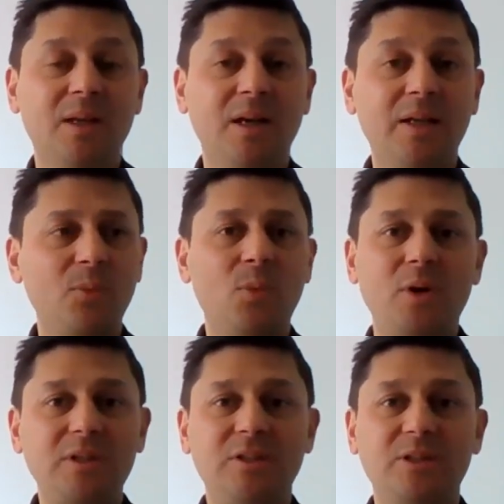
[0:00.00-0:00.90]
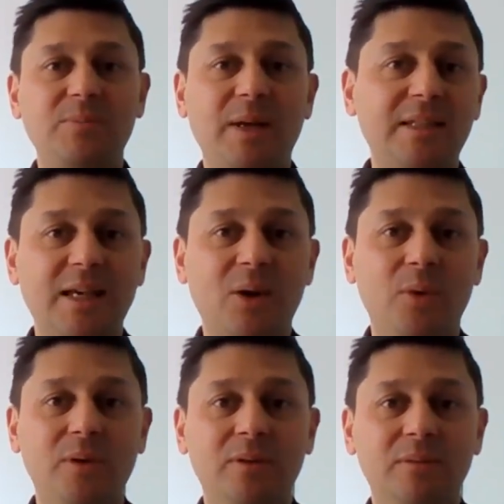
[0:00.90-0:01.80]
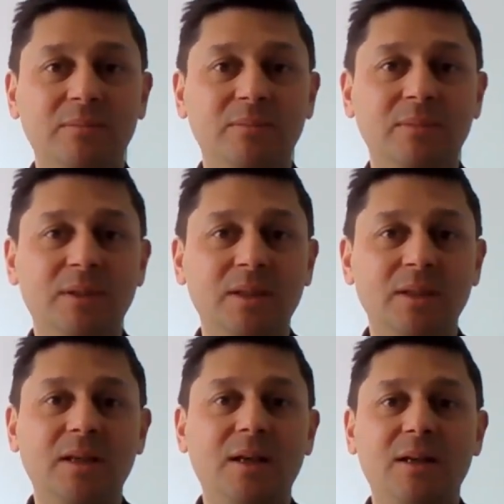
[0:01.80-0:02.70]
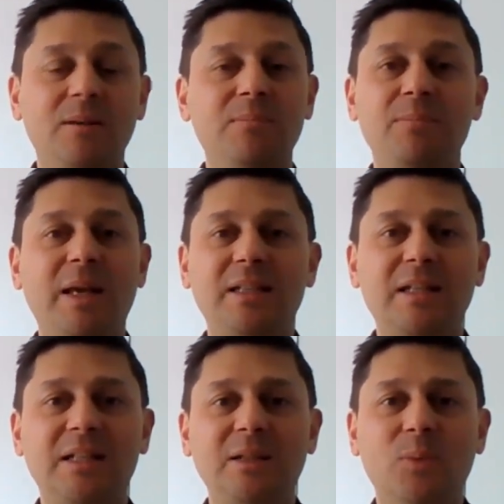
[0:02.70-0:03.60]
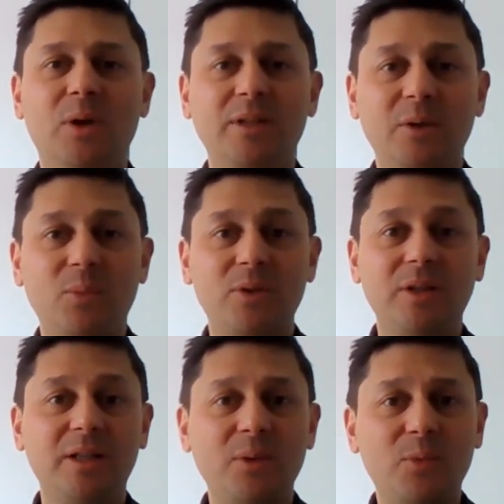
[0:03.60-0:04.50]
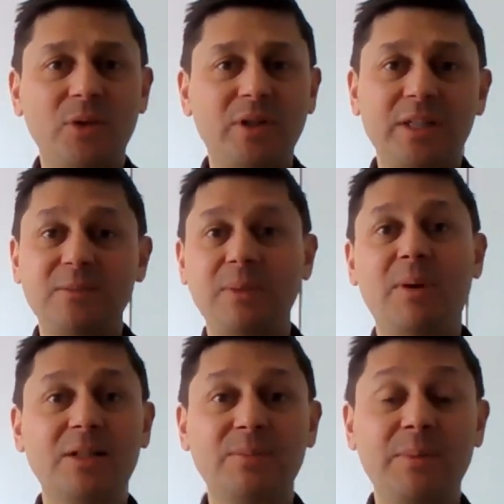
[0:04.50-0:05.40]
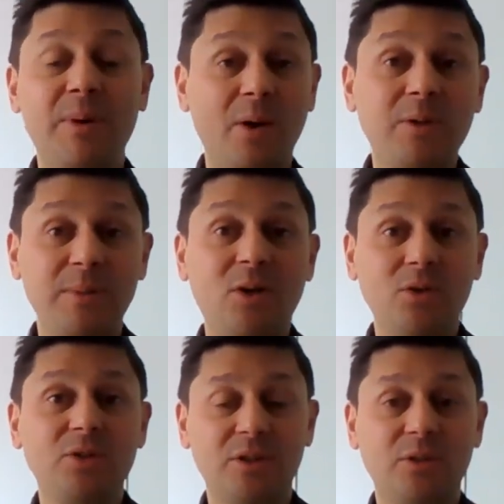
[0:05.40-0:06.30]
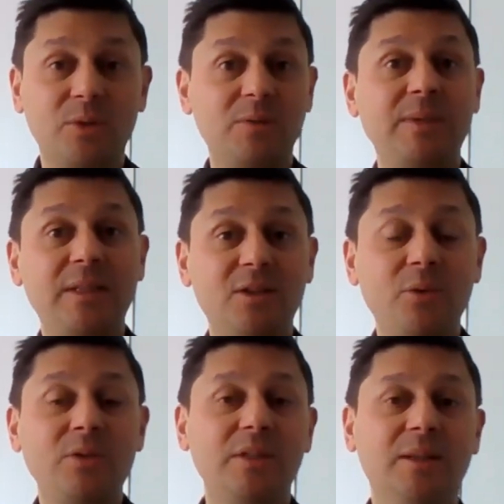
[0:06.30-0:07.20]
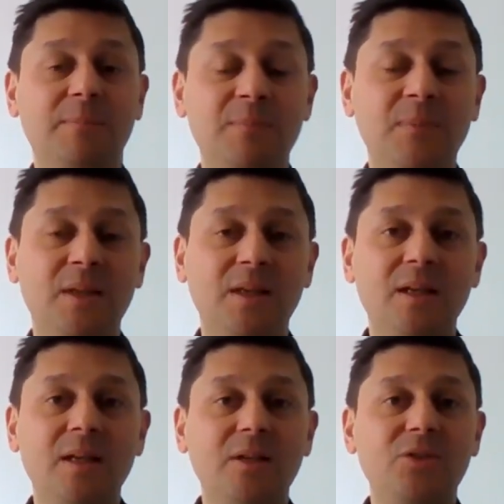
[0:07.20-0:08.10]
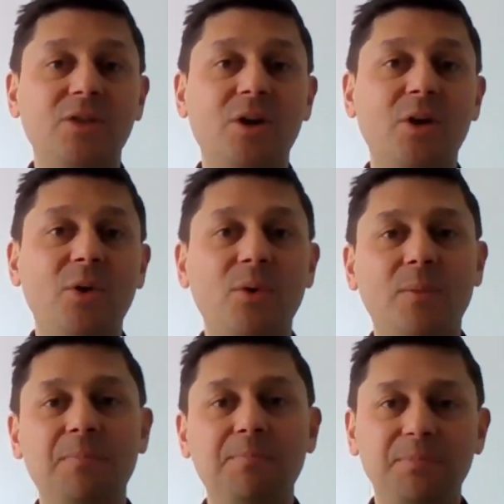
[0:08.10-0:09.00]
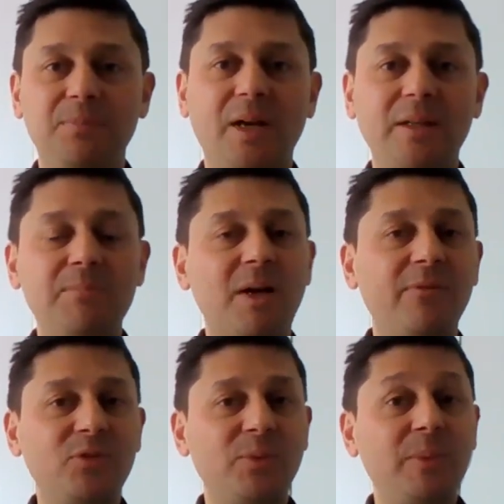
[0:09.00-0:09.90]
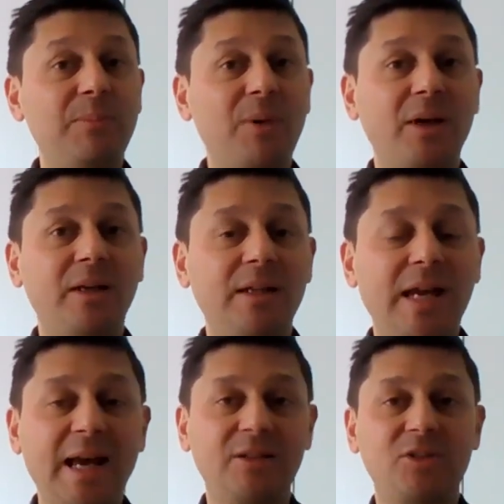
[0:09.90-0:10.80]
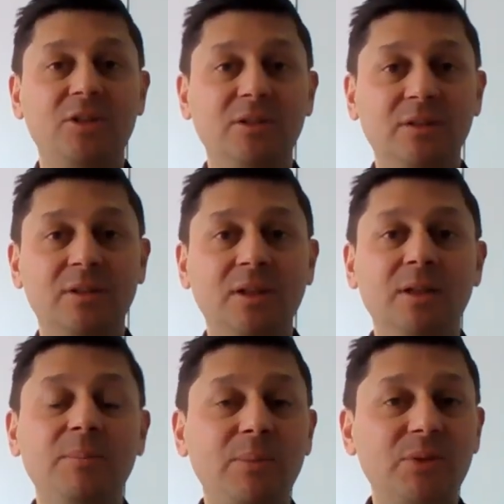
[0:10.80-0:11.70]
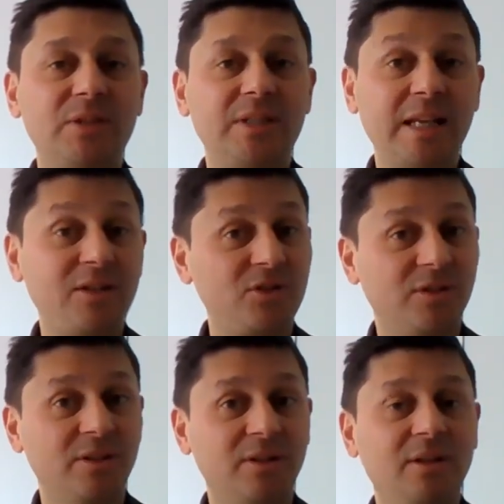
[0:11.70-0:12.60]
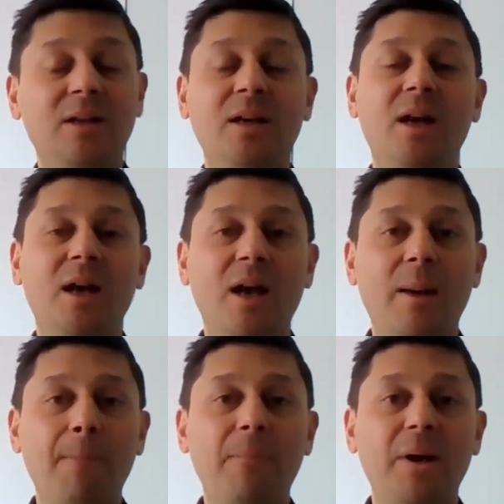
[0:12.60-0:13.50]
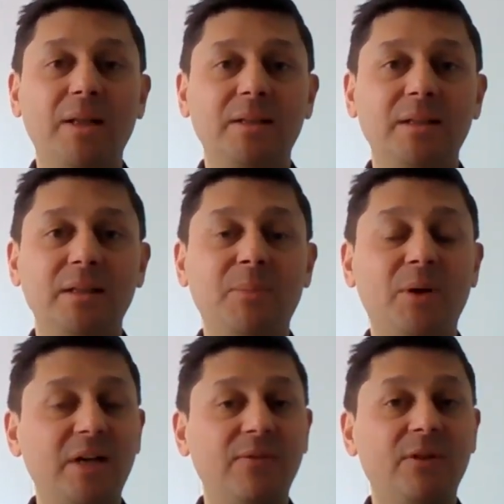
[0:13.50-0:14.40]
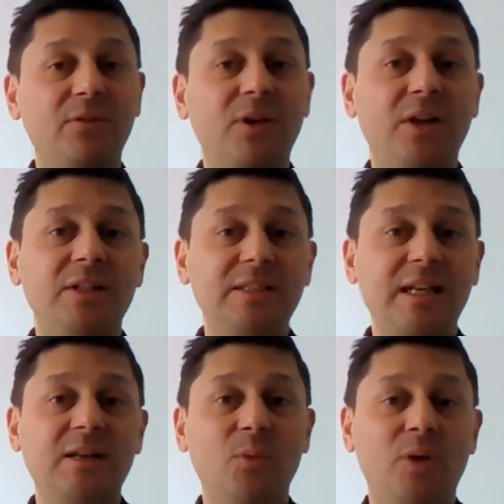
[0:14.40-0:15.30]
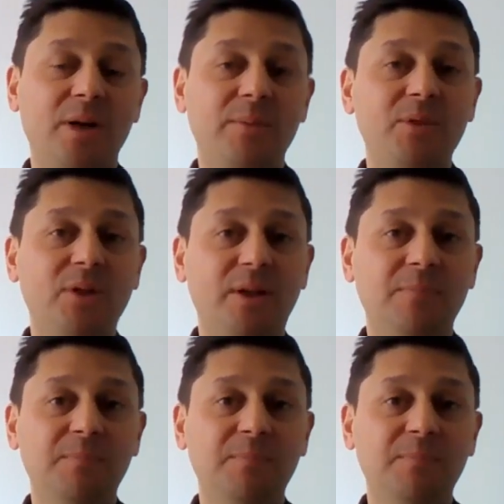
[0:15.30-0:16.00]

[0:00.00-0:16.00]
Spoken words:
I don't want to just space out meditation-wise. I don't want things to be passing me by. I want to be conscious. I want to be noticing. So I think mindful swimming might catch people's attention, but they might not have a full understanding of what I'm doing.